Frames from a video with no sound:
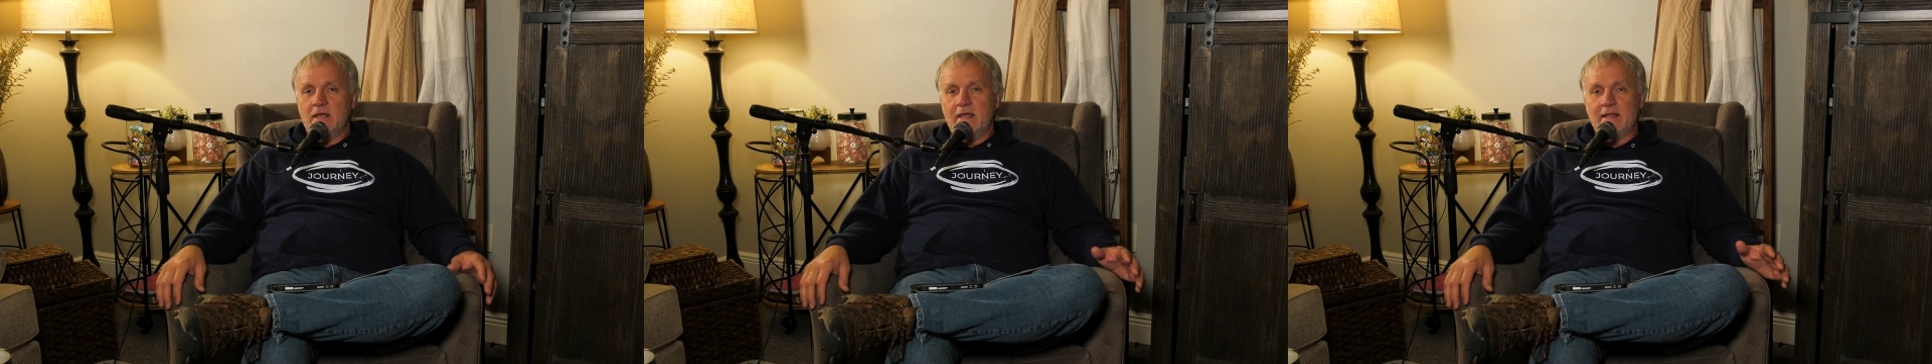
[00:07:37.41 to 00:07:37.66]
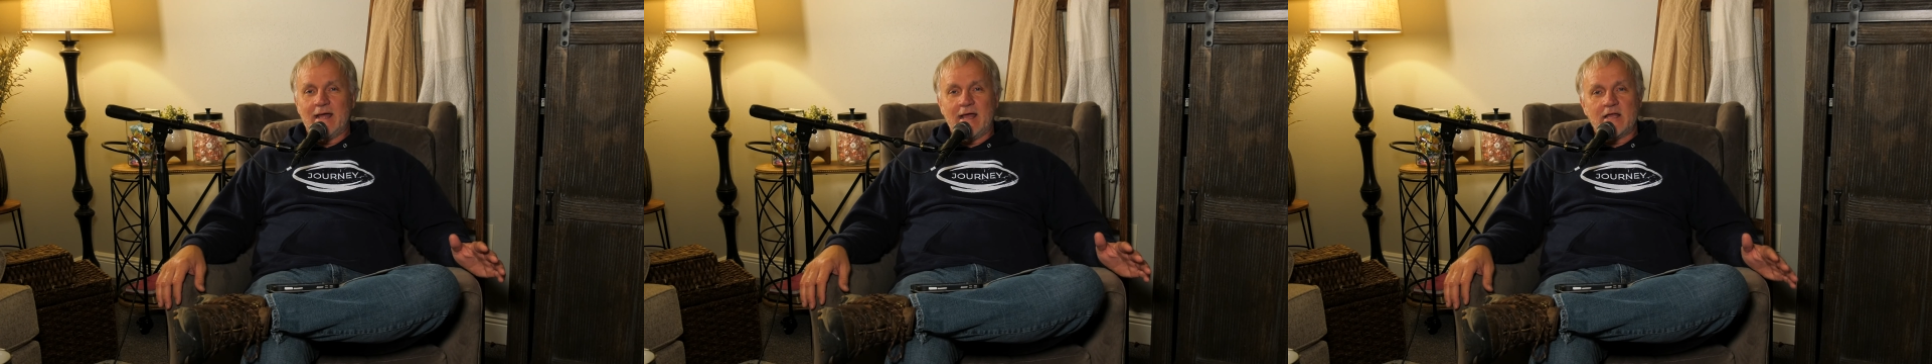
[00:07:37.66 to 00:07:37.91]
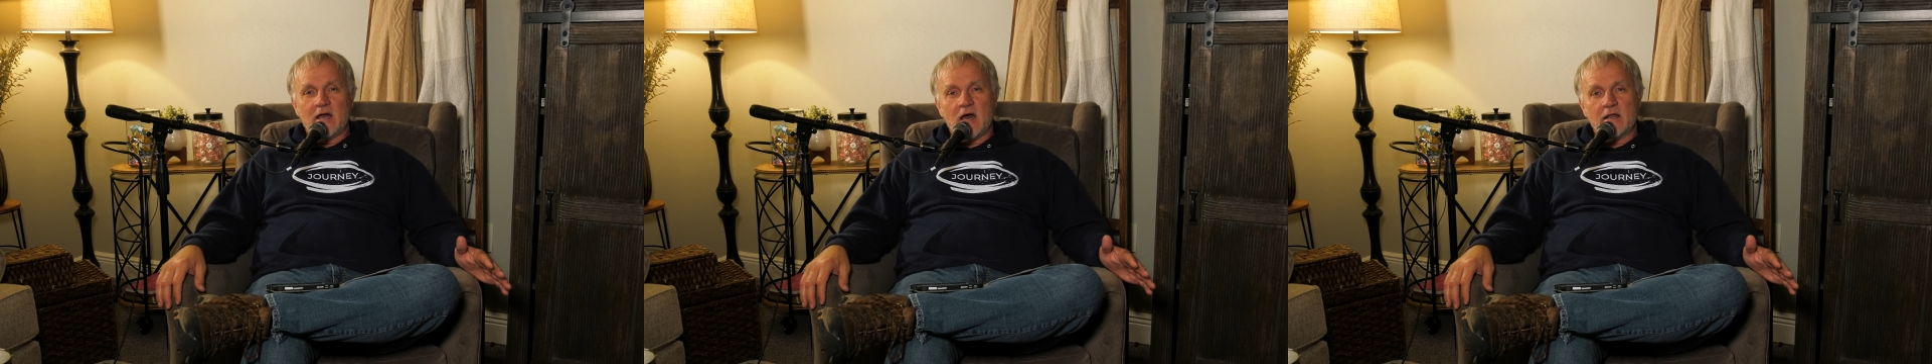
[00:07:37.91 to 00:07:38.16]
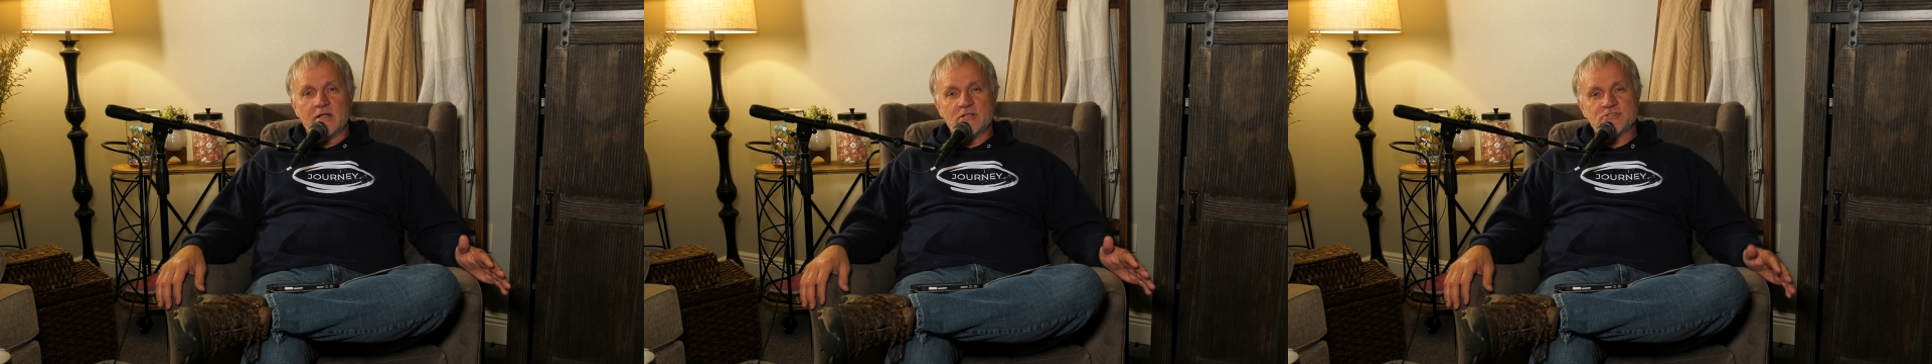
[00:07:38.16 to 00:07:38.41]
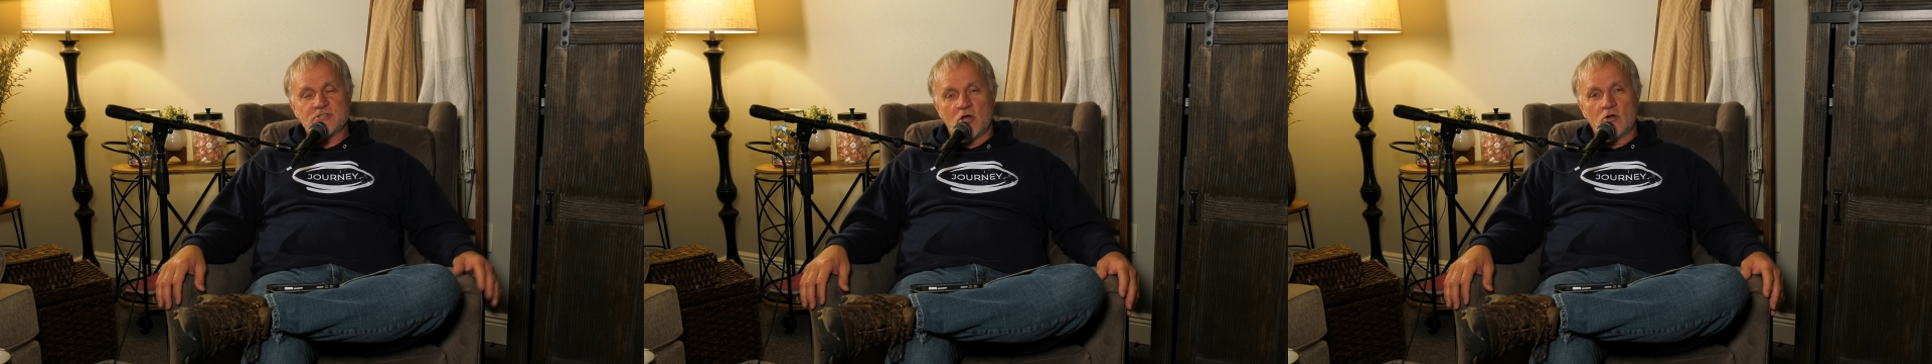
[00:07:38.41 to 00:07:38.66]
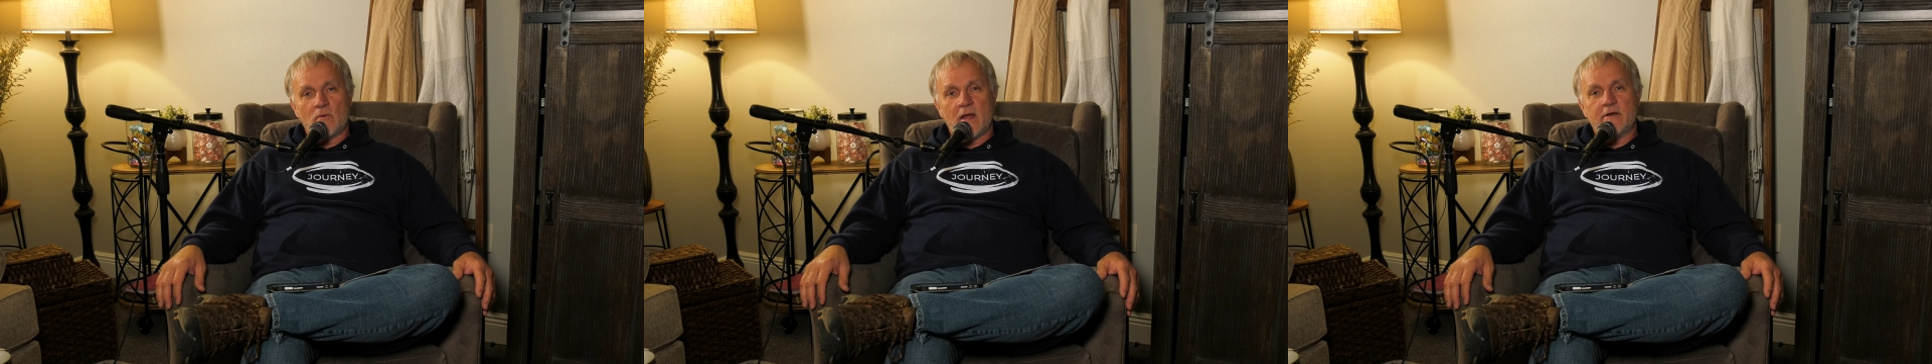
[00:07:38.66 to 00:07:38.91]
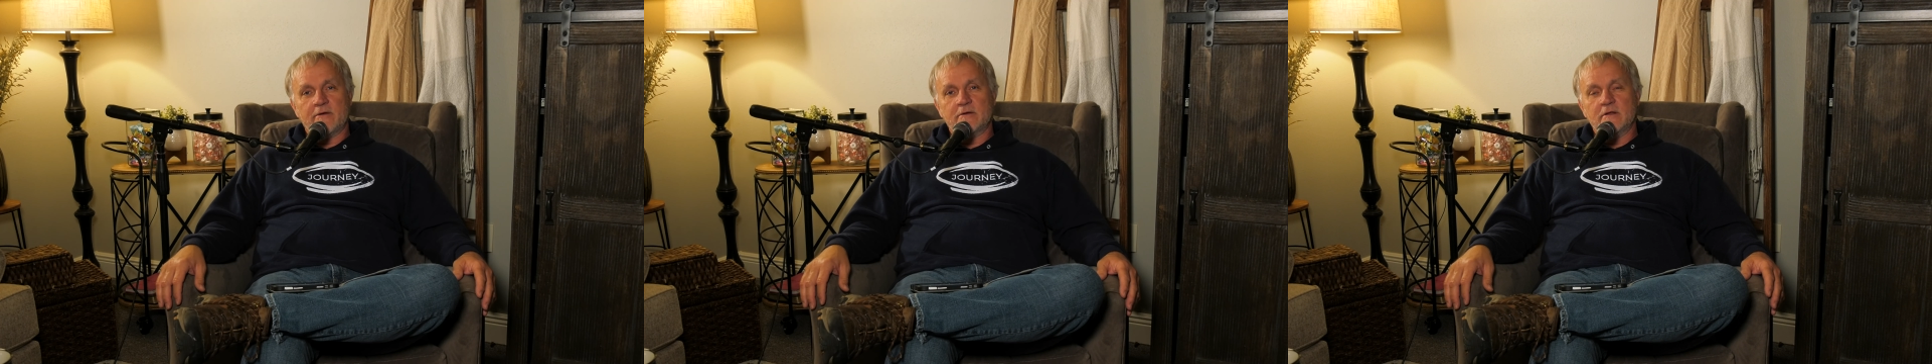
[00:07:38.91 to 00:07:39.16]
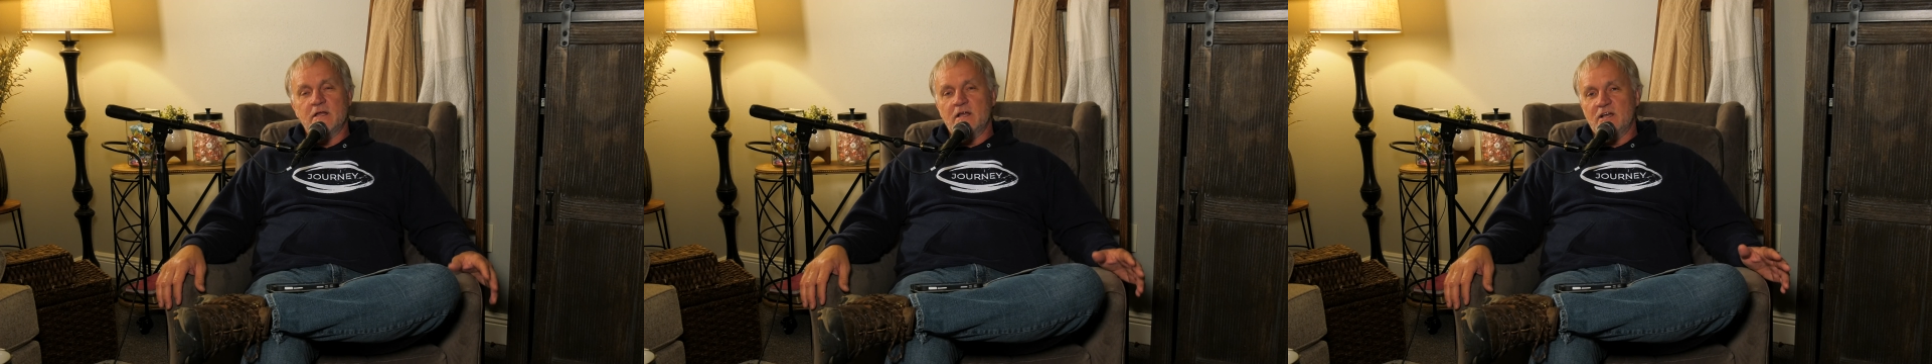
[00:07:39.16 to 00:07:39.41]
An iconic songwriter,
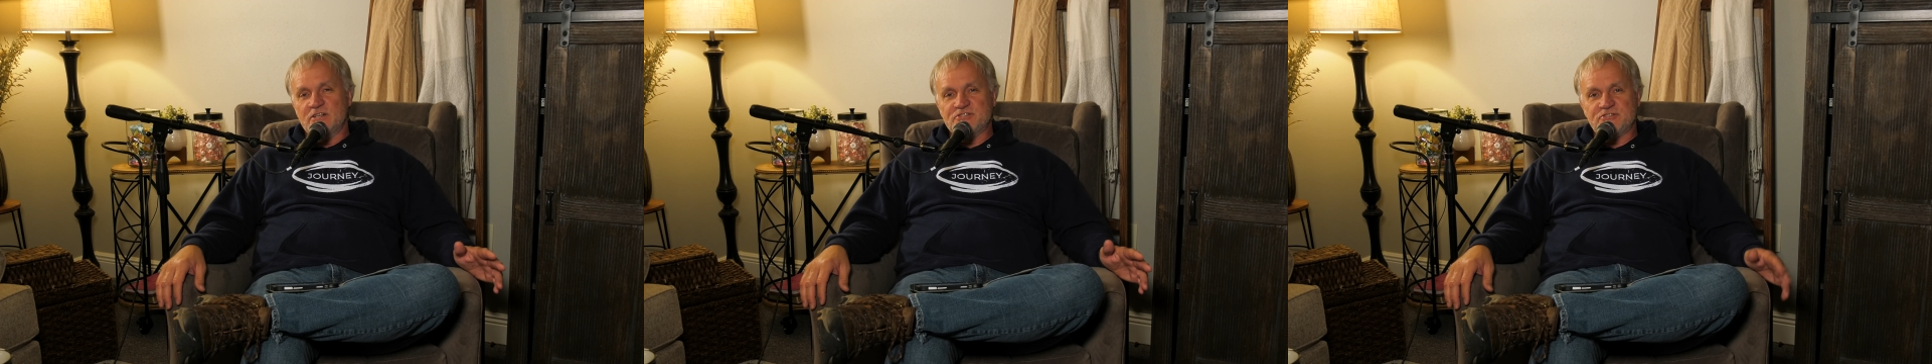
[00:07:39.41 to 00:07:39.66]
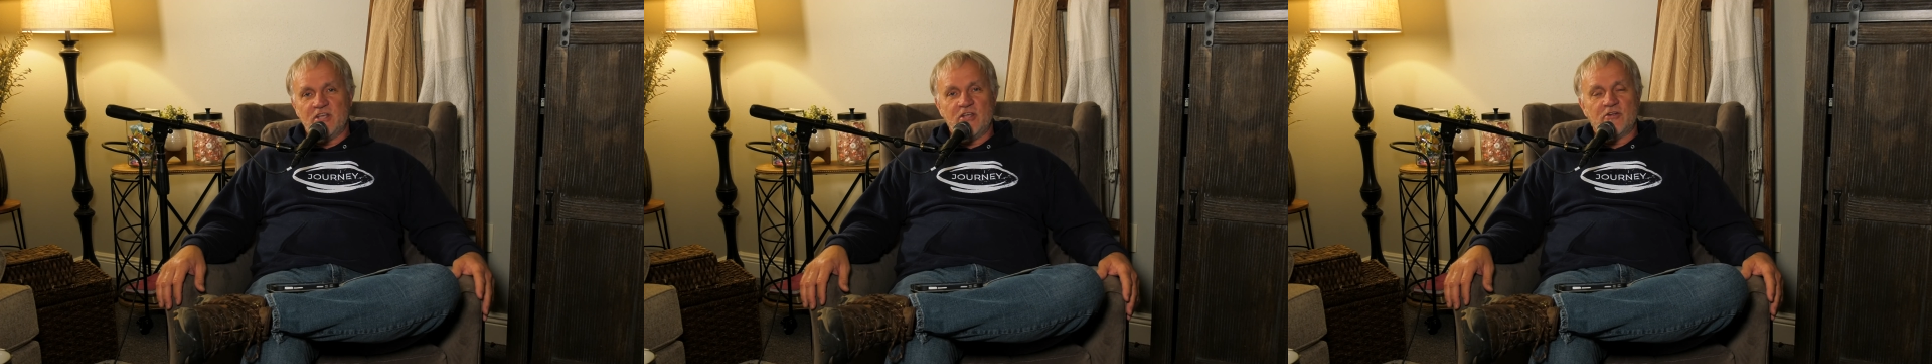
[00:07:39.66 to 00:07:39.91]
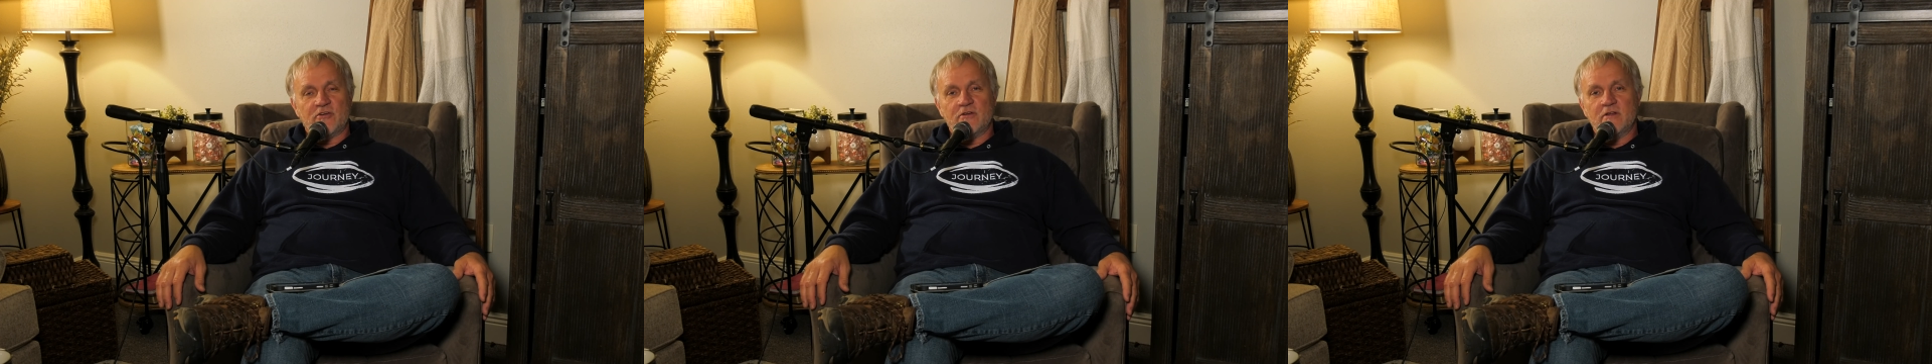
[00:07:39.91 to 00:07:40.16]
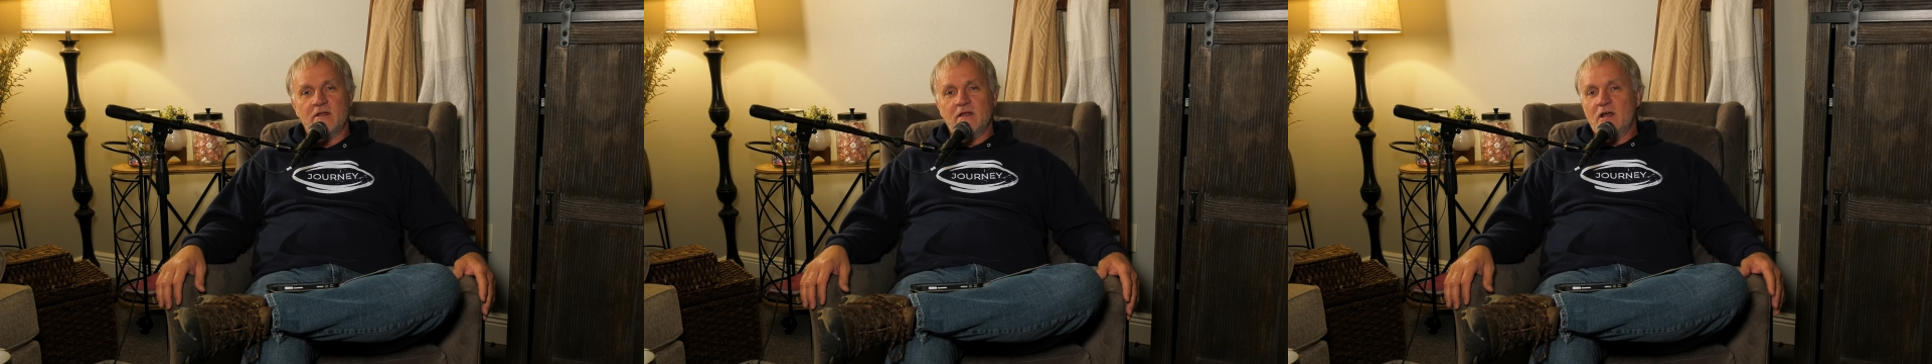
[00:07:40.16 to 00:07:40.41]
a singer,